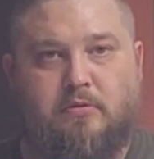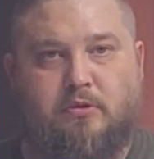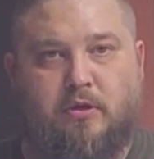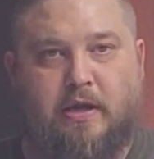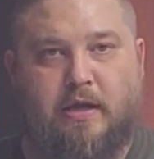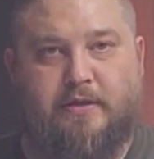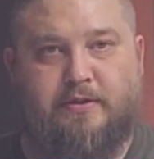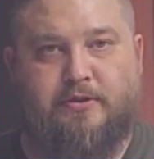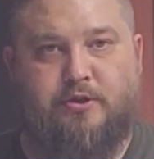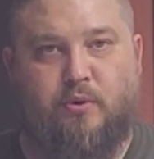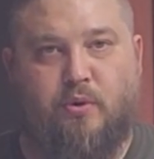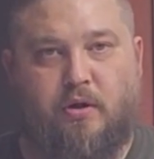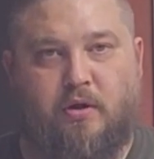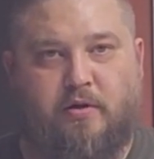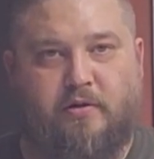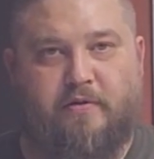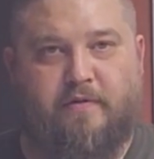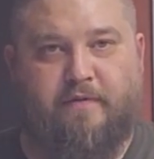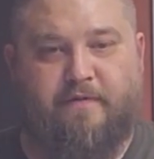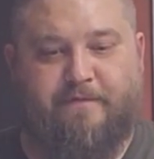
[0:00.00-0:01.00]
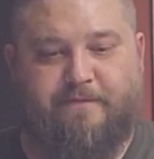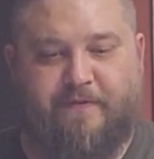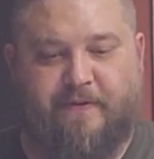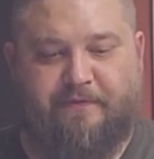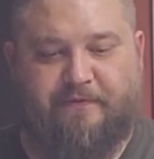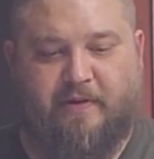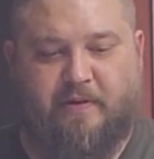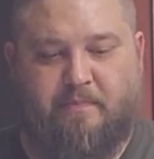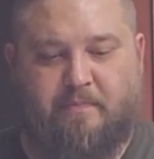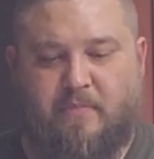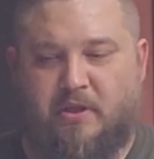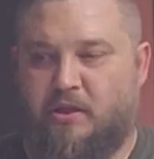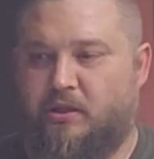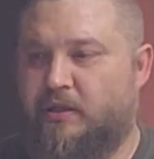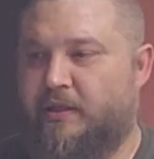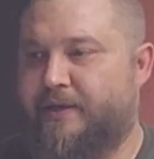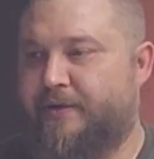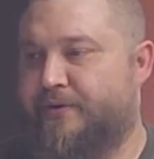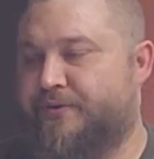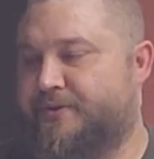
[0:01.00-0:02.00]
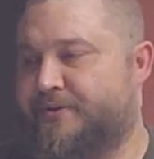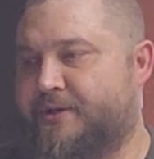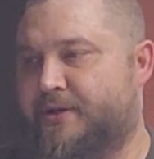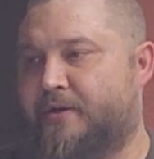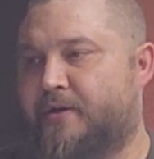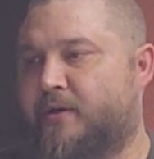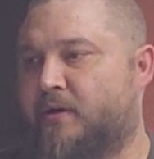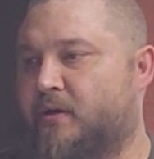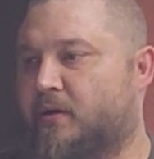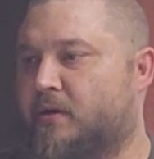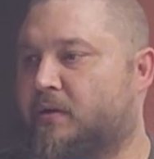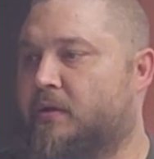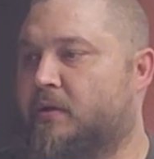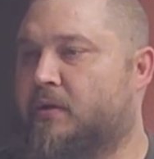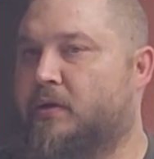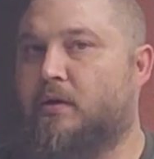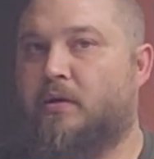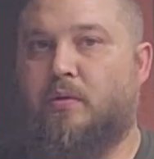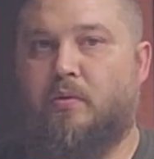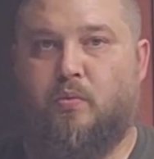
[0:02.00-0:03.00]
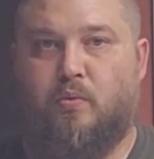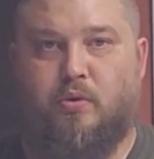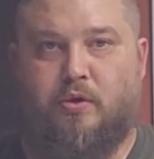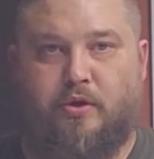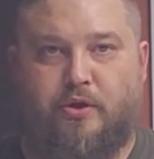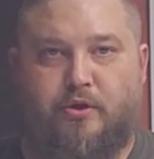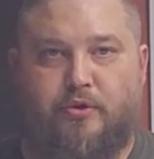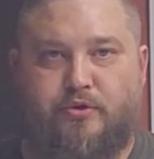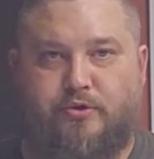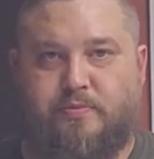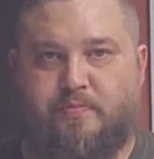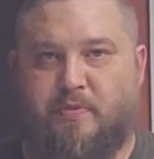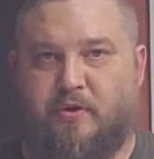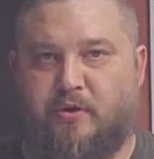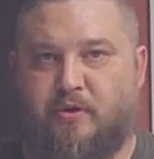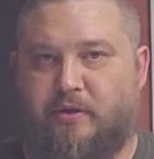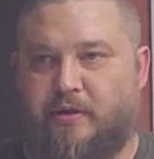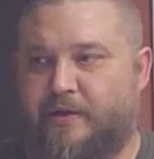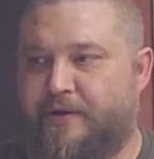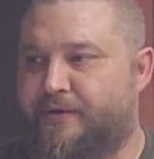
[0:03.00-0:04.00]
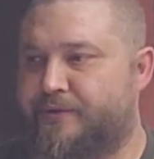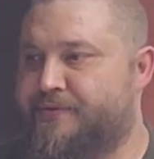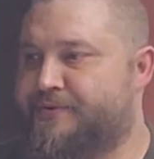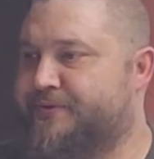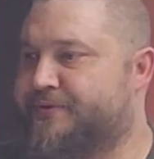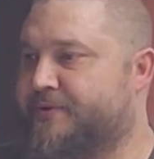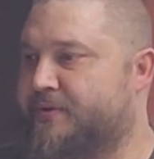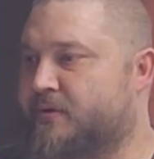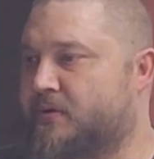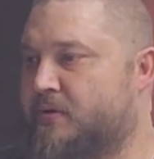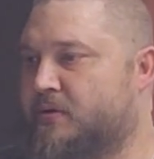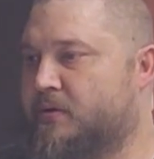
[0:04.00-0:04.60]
So I got 250 milliliters here. We're going to use milliliters.